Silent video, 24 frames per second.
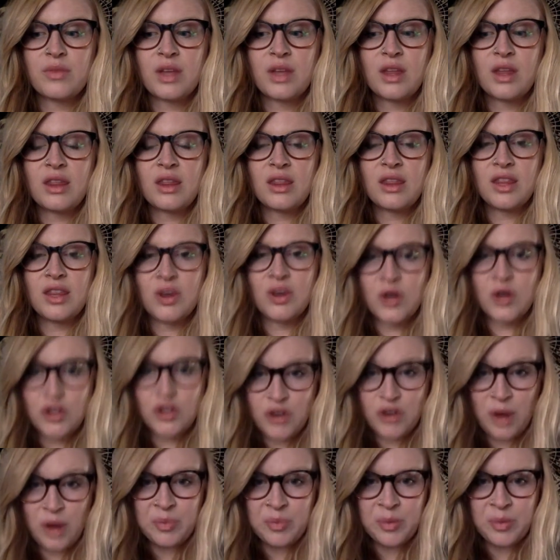you could
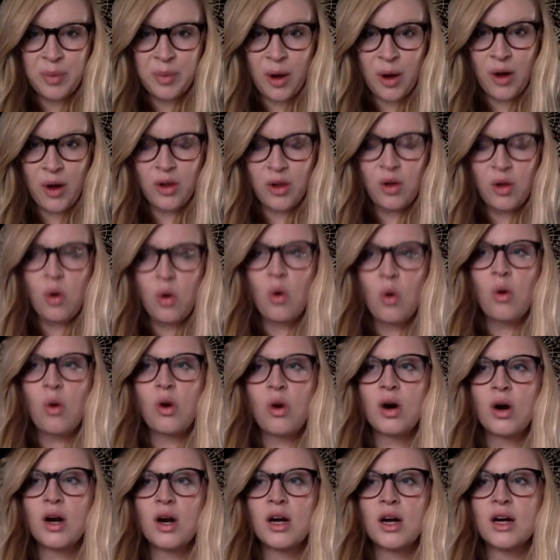drop the ball,
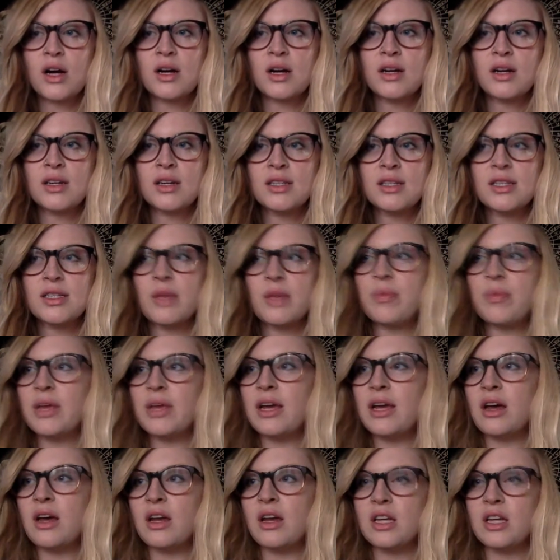or
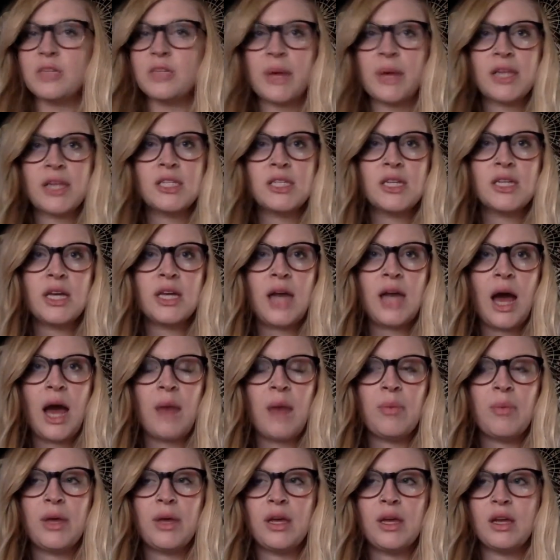something unexpected could
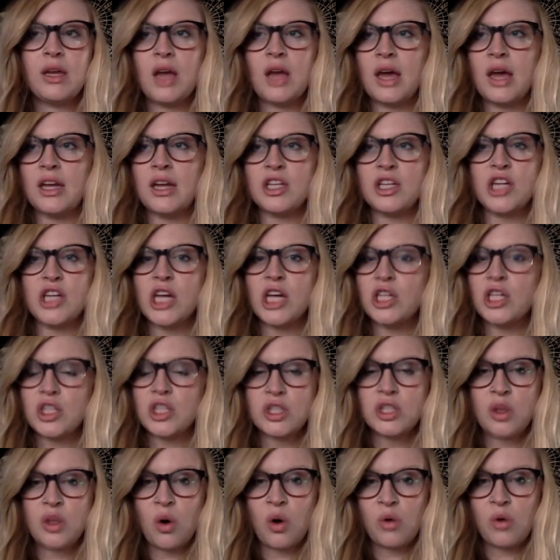happen and it changes
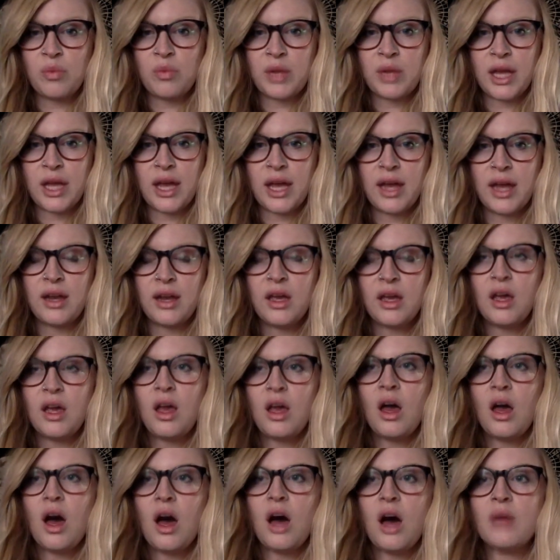the whole plan.
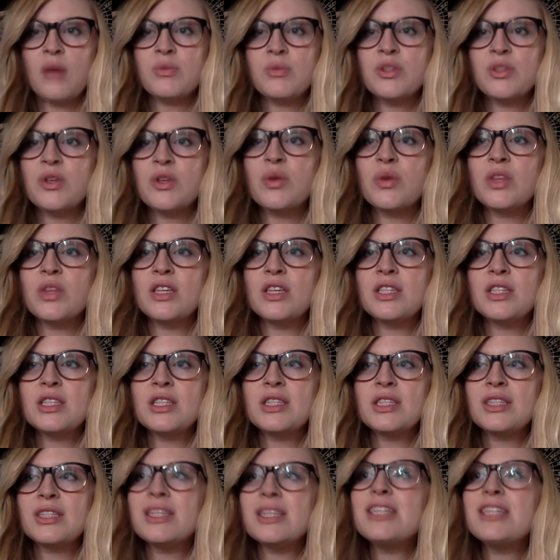So
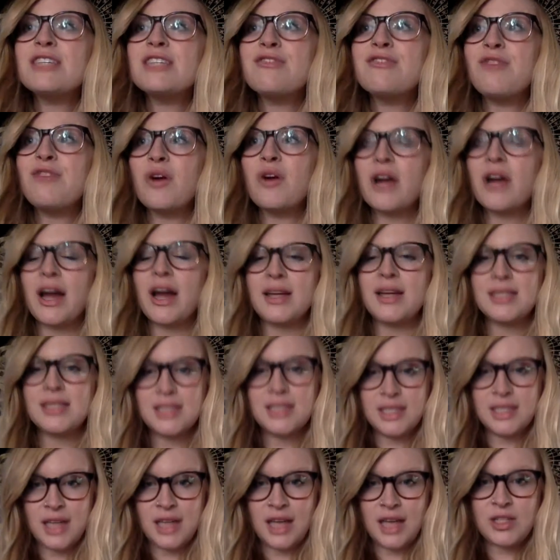this forecast
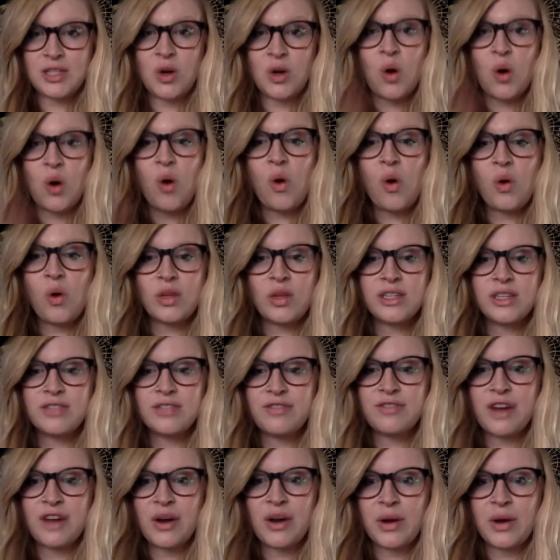as a whole is
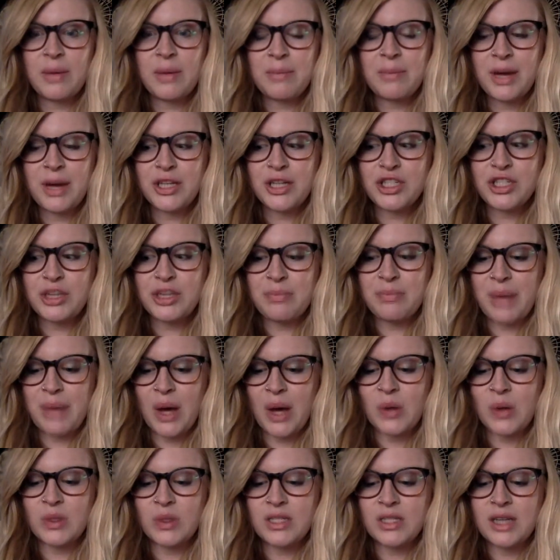very much
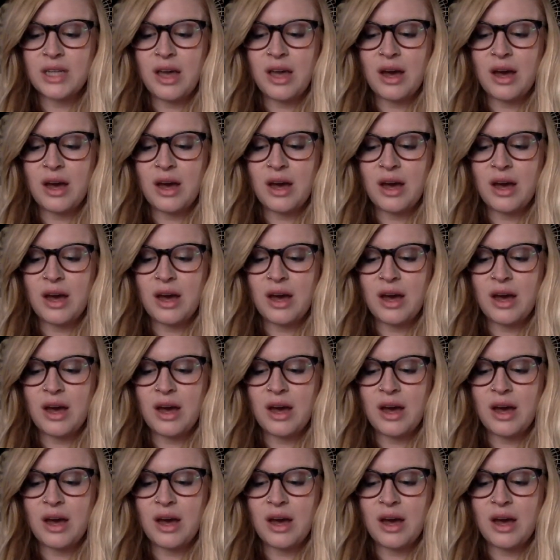about